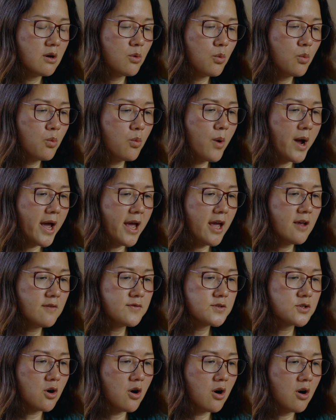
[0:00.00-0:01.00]

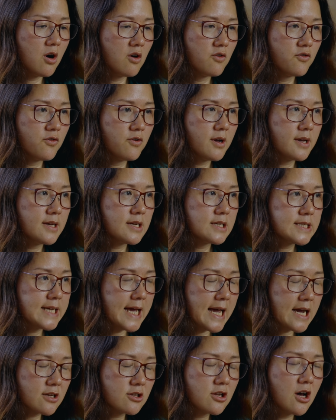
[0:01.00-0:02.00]
waves of
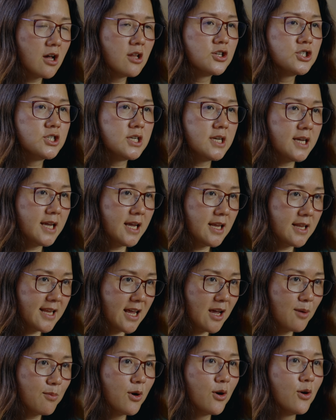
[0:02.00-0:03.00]
technology
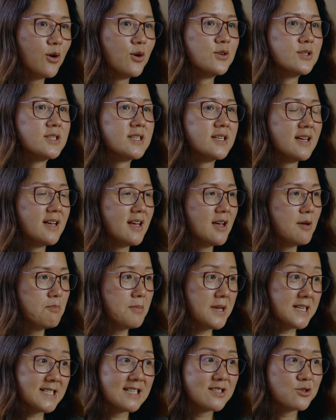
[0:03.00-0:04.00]
enabled
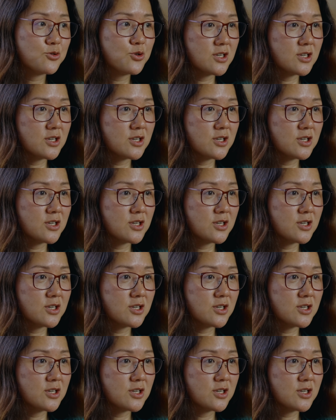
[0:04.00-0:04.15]
business